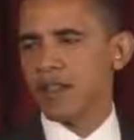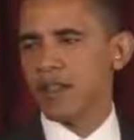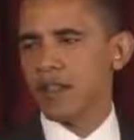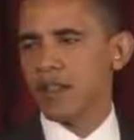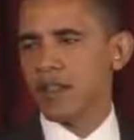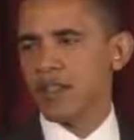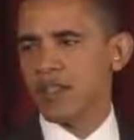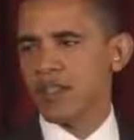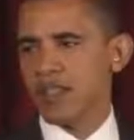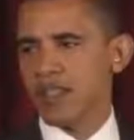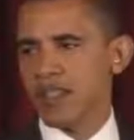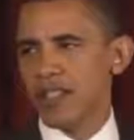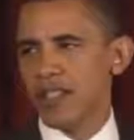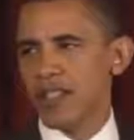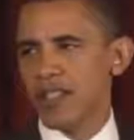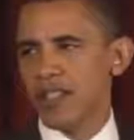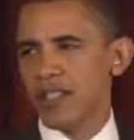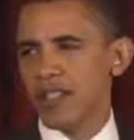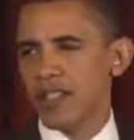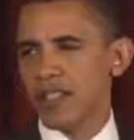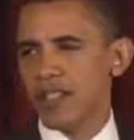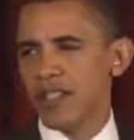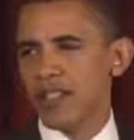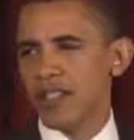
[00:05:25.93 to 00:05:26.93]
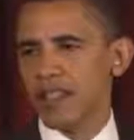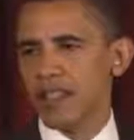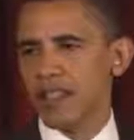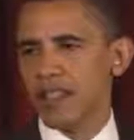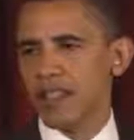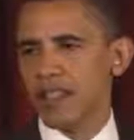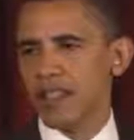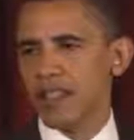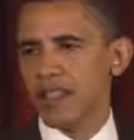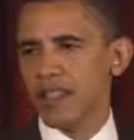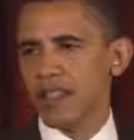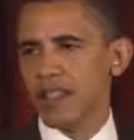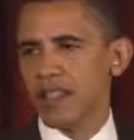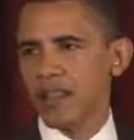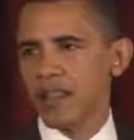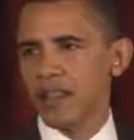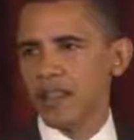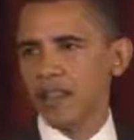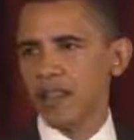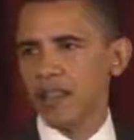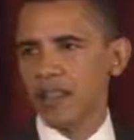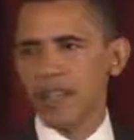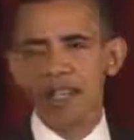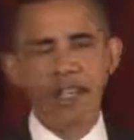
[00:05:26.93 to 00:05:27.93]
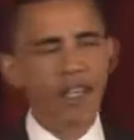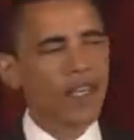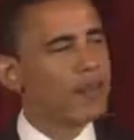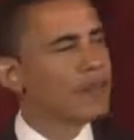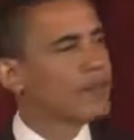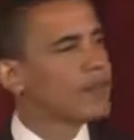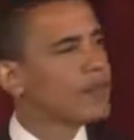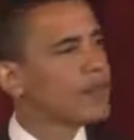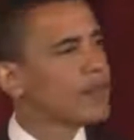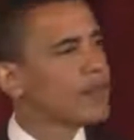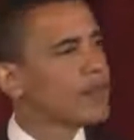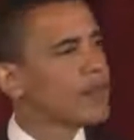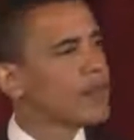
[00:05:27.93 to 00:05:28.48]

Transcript: we see those same